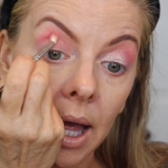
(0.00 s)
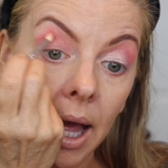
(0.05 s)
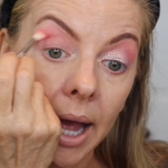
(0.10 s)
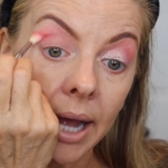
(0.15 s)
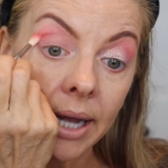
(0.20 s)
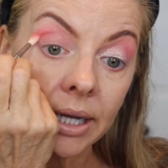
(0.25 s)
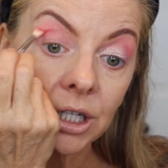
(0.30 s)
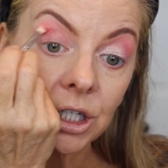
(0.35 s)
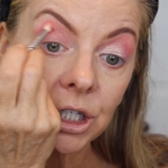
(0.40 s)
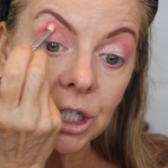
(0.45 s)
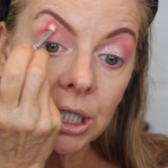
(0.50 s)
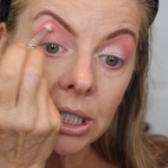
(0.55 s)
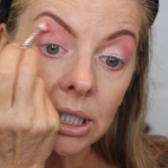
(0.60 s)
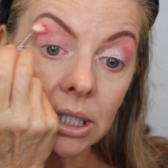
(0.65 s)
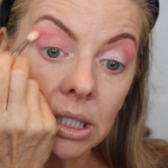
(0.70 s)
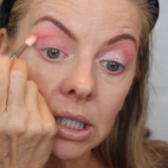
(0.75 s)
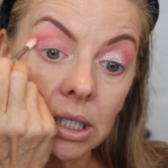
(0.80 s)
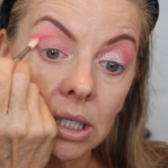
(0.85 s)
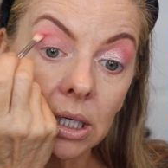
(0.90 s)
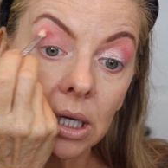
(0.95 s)
and
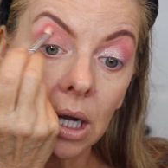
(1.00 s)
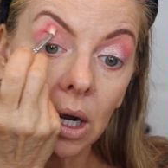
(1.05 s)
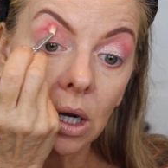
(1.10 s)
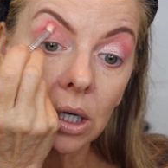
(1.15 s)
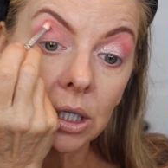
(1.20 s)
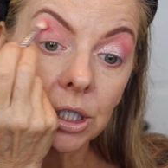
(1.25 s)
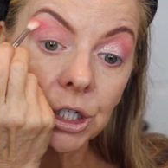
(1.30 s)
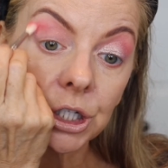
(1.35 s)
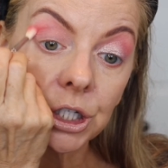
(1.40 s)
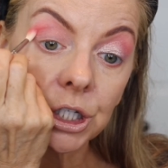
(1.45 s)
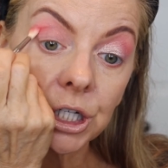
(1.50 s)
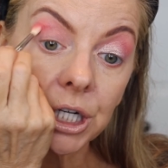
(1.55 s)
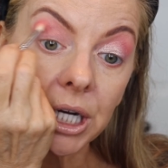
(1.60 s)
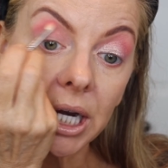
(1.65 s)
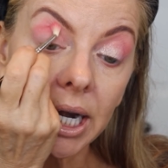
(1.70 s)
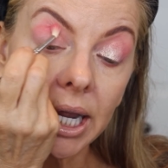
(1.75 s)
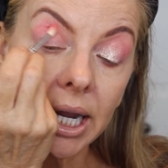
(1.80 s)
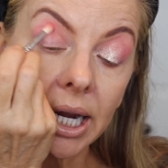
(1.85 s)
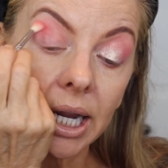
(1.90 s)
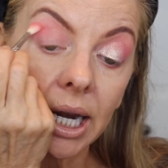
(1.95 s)
just
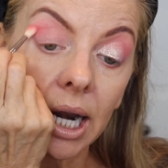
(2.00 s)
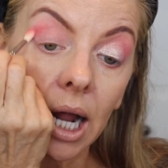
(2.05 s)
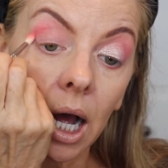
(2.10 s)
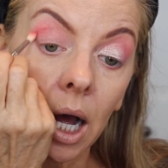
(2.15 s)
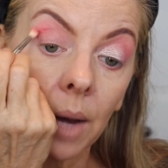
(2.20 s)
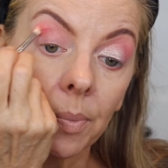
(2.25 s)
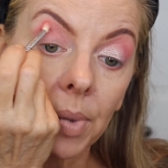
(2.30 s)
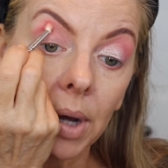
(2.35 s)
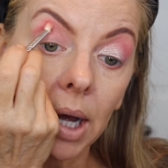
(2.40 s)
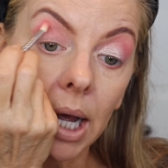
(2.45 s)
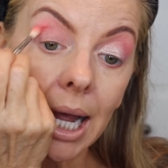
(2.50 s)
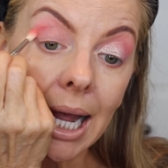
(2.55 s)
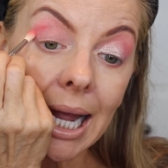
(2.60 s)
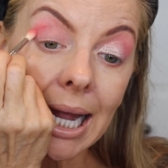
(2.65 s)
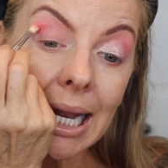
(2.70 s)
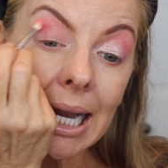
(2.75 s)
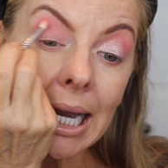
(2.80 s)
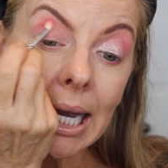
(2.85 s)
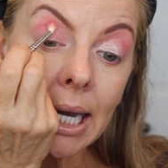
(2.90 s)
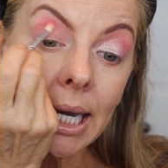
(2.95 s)
cheating it up
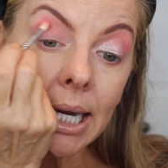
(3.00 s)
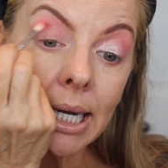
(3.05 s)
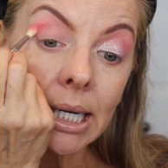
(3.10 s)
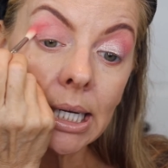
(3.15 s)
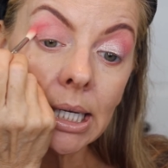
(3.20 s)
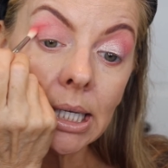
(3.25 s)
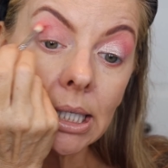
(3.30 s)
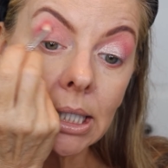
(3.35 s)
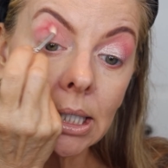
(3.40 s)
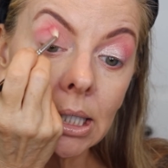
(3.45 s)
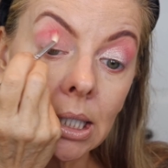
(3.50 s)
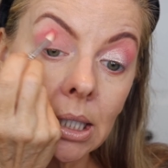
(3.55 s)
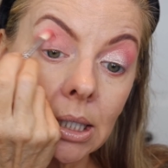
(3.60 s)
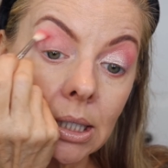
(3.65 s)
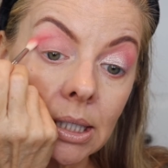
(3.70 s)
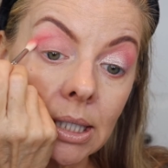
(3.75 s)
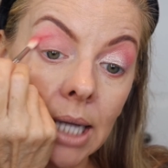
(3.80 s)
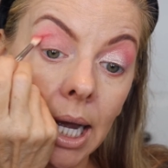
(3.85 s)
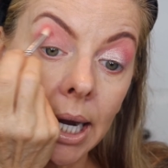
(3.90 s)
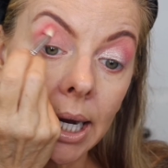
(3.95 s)
a little
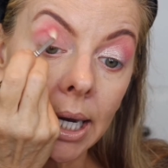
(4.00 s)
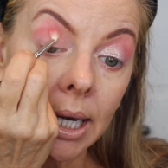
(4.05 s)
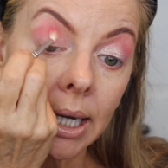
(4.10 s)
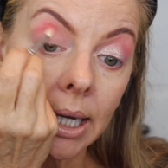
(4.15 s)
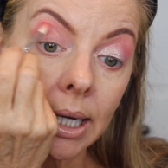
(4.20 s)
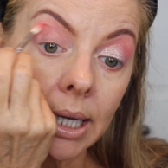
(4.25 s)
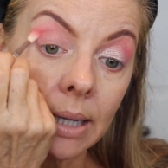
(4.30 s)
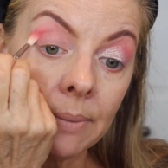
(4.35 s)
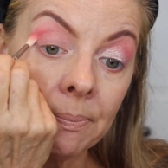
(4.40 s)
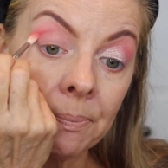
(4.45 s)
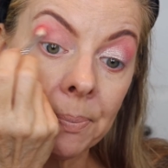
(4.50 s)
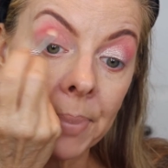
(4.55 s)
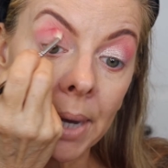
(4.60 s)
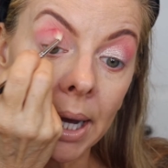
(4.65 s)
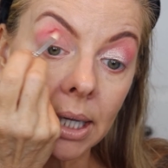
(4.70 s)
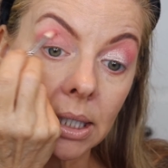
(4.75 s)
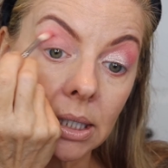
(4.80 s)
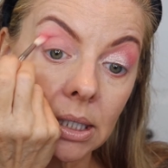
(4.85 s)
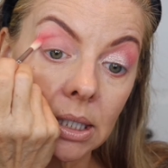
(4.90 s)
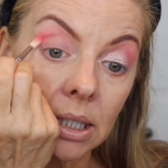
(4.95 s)
tiny
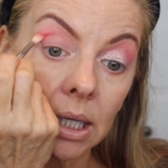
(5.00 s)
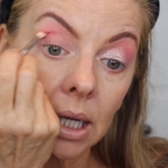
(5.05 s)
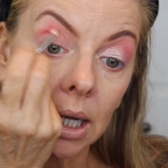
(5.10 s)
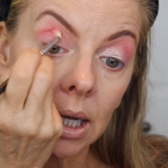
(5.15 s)
bit.